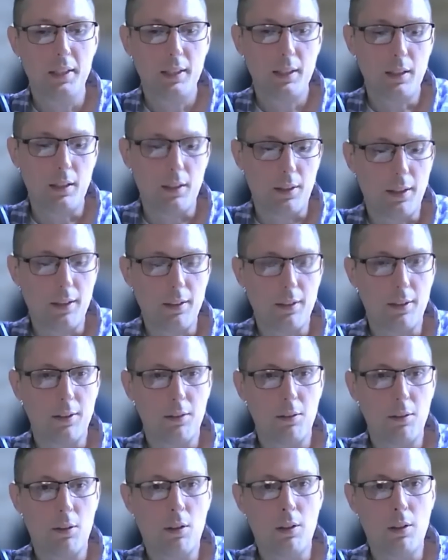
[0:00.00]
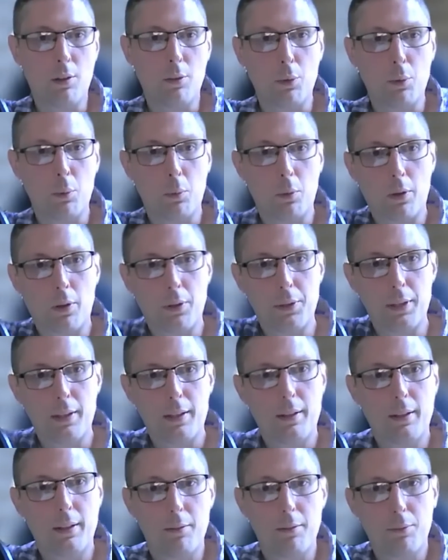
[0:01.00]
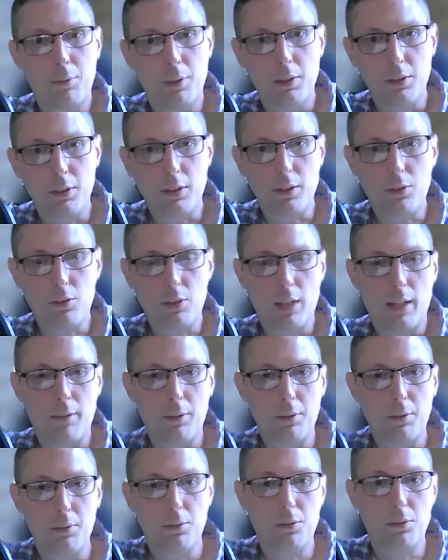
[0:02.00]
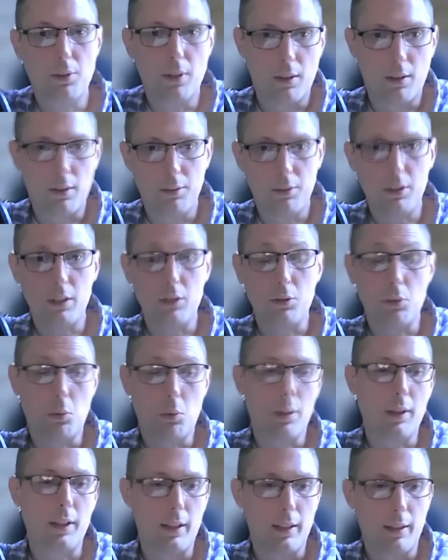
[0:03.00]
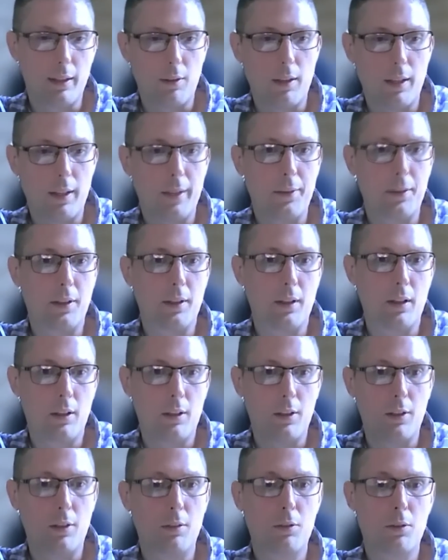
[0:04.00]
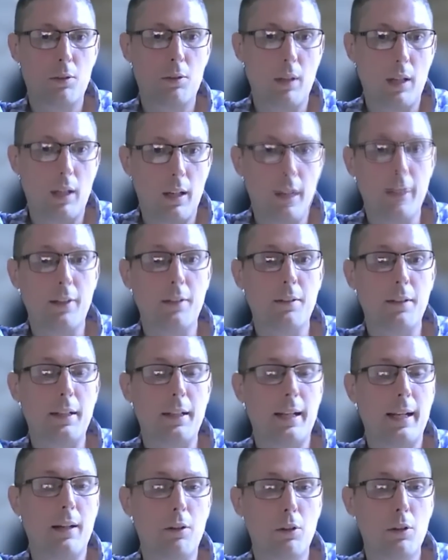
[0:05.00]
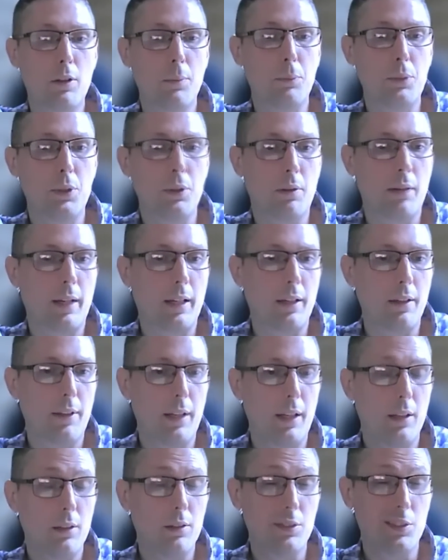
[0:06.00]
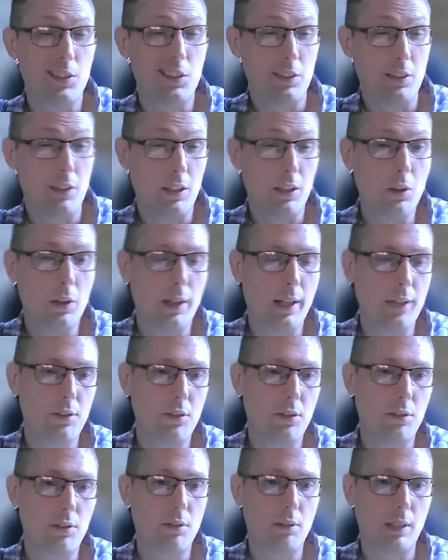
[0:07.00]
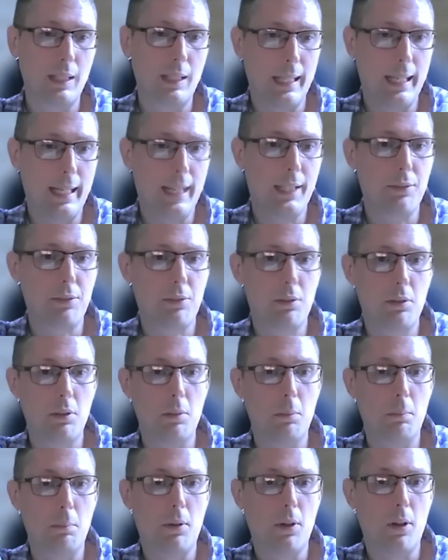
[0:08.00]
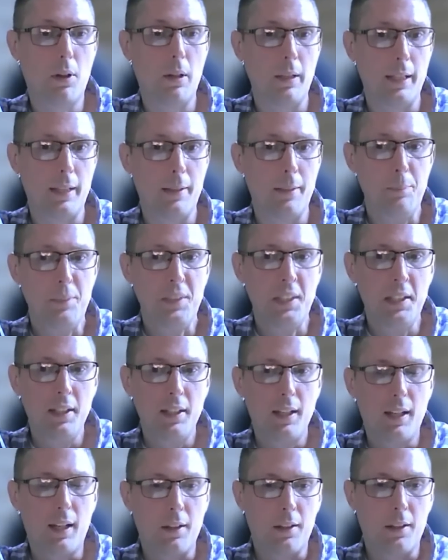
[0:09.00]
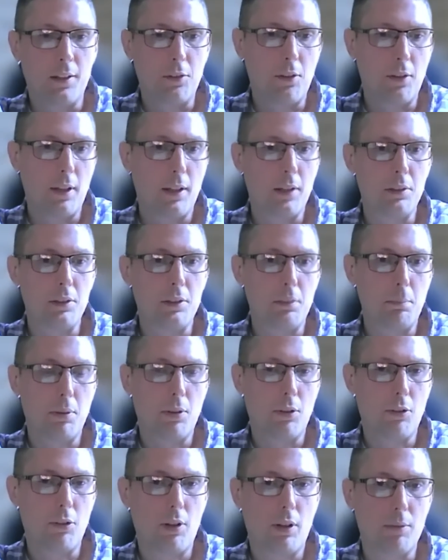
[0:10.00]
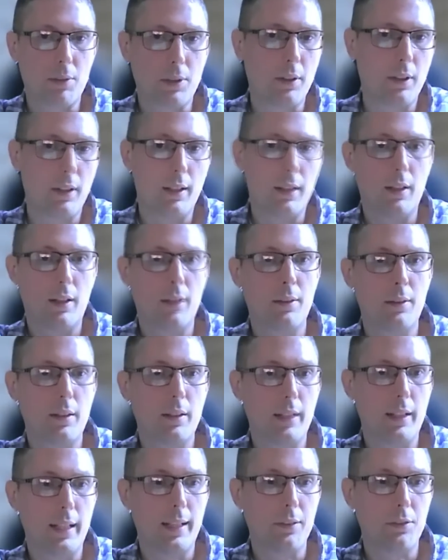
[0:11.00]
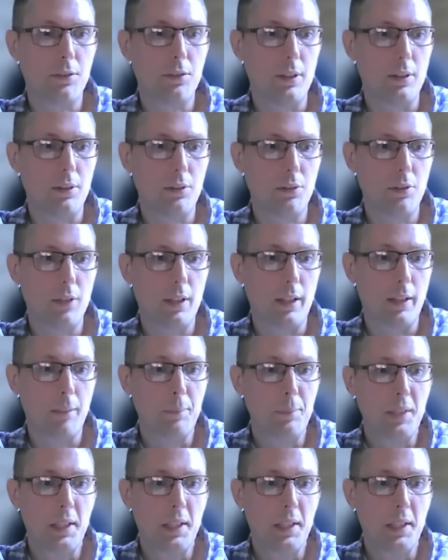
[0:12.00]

You know, they're all over the world. The G7, G20 are ironing out crypto regulations, and the US is last to the party, and they're trying to push everything under the SEC.